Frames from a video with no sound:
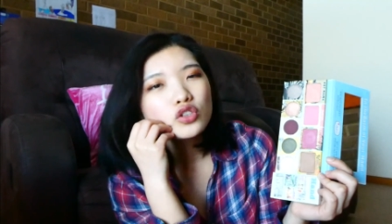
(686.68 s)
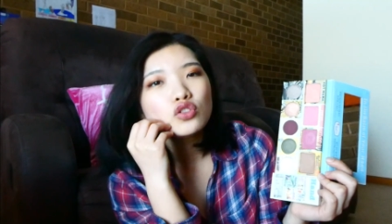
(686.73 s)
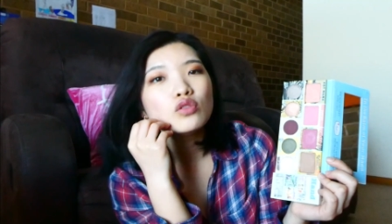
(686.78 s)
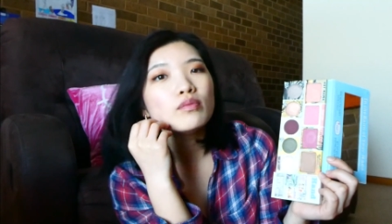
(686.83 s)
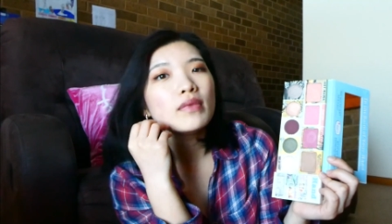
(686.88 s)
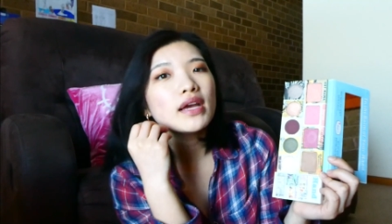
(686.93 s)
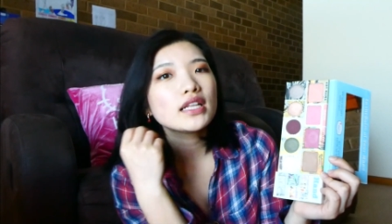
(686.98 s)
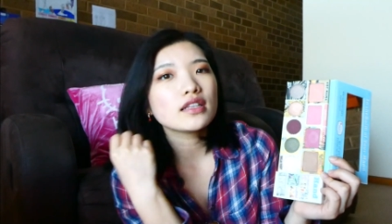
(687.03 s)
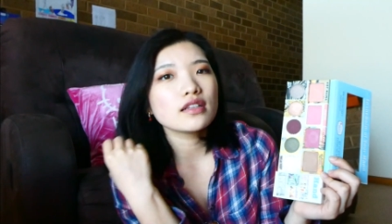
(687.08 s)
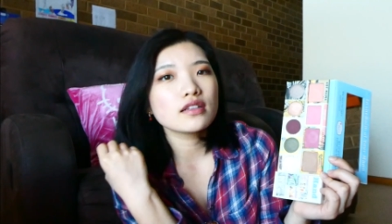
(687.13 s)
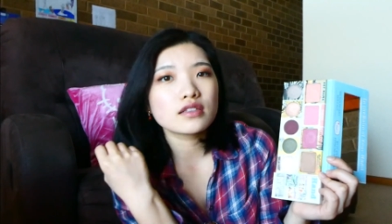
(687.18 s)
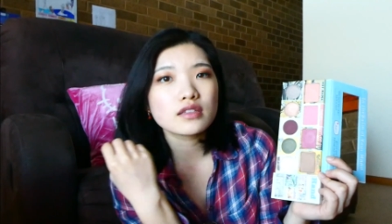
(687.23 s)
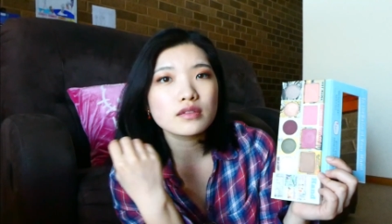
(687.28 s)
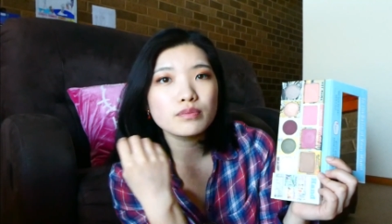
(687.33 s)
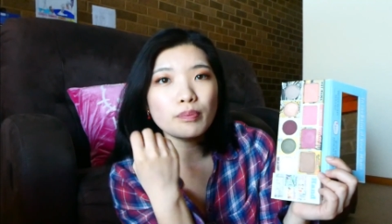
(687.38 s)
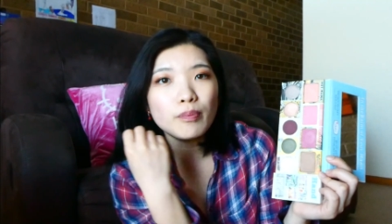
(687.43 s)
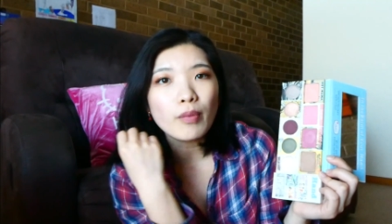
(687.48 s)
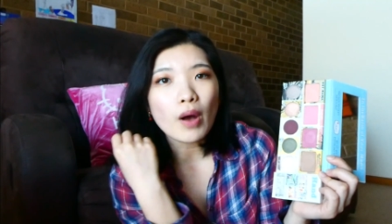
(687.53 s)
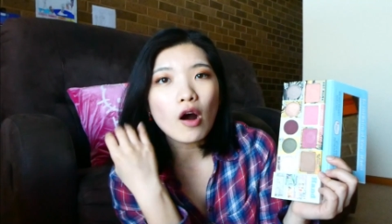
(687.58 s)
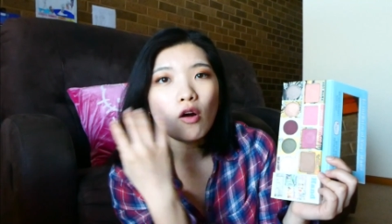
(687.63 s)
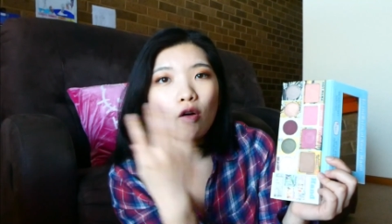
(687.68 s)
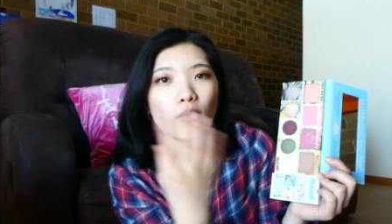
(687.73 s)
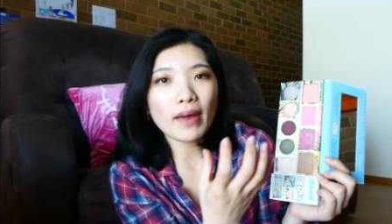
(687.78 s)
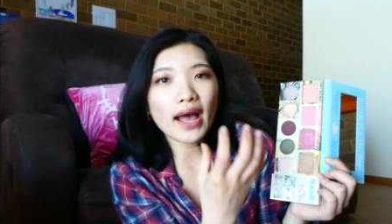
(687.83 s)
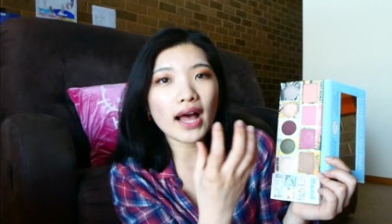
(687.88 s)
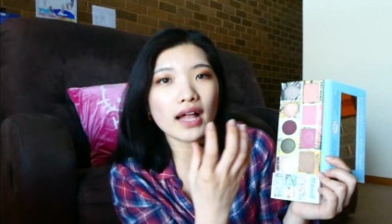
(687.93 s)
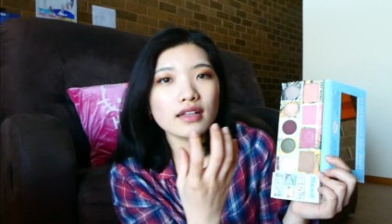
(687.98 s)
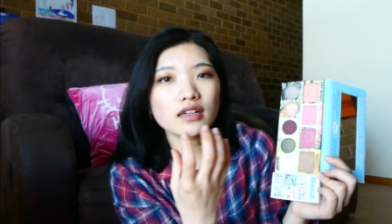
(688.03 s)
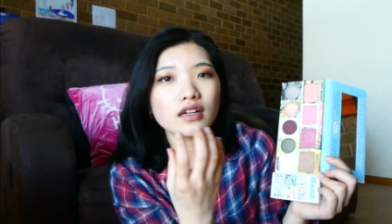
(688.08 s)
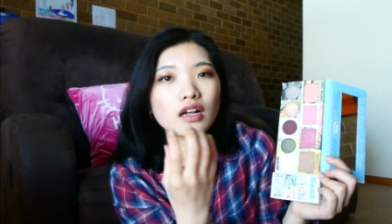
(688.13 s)
to make this whole
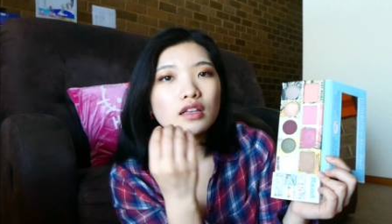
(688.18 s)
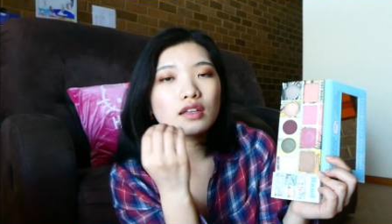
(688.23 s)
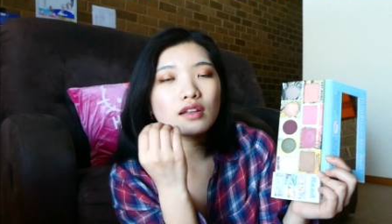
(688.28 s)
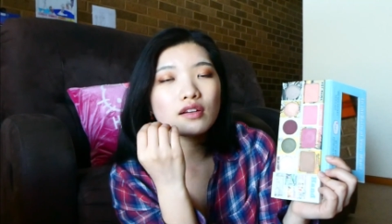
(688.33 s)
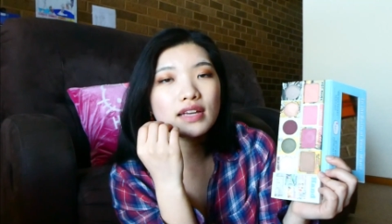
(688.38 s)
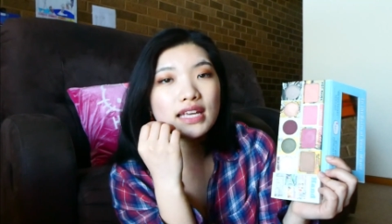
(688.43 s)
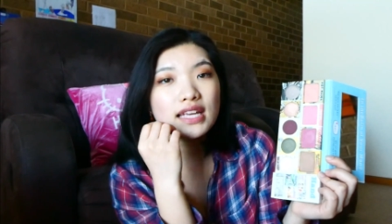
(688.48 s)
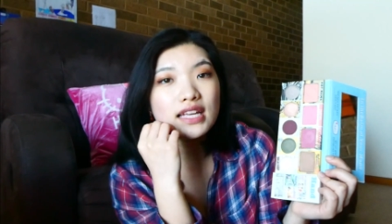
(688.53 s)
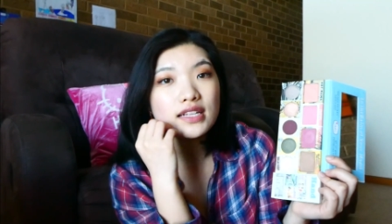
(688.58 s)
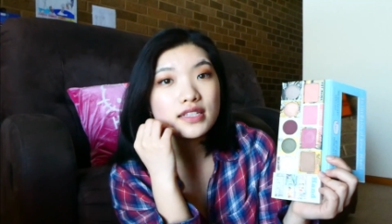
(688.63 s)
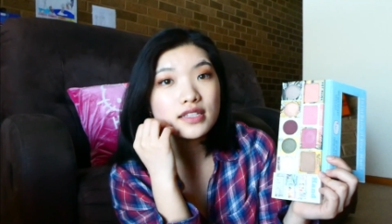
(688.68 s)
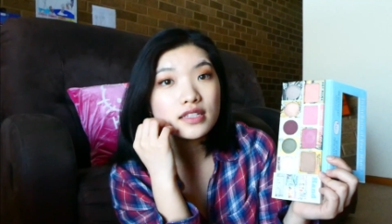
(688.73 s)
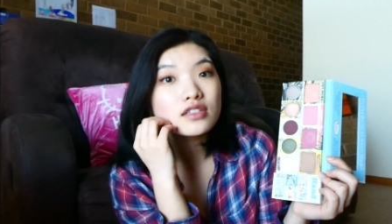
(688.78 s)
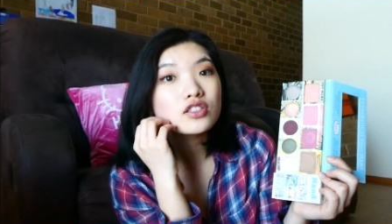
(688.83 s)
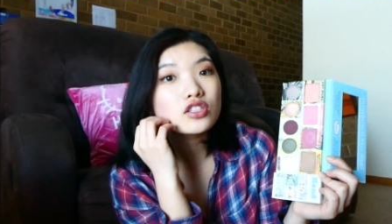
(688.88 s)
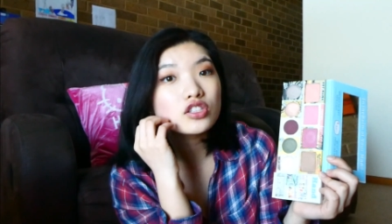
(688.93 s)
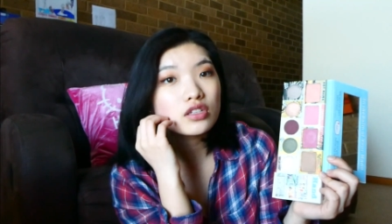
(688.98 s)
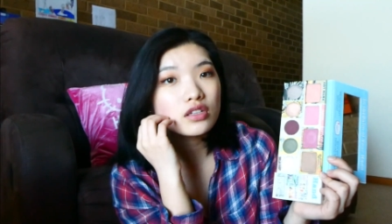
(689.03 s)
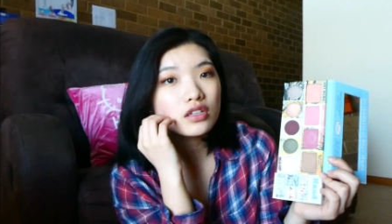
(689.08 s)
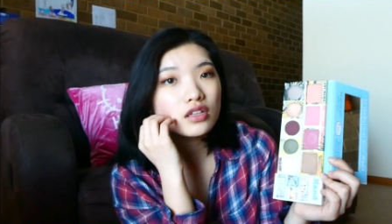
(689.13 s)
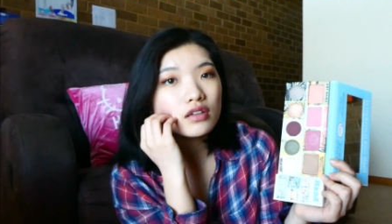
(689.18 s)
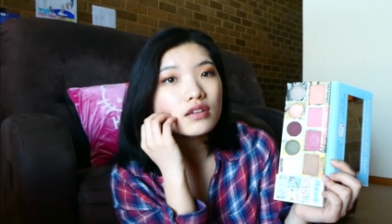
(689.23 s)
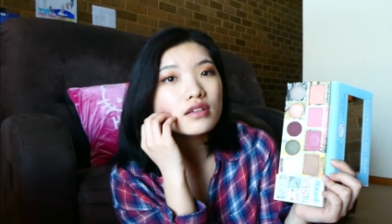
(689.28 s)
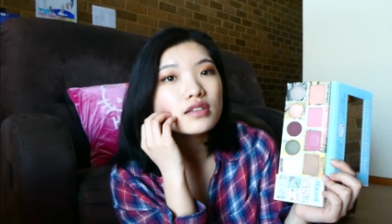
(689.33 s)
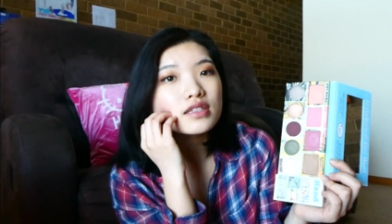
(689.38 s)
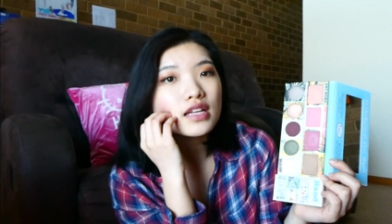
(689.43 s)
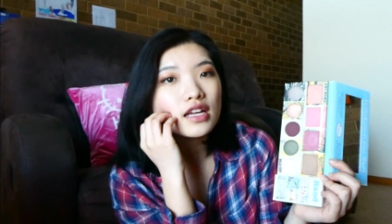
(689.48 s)
palette a lot easier to use,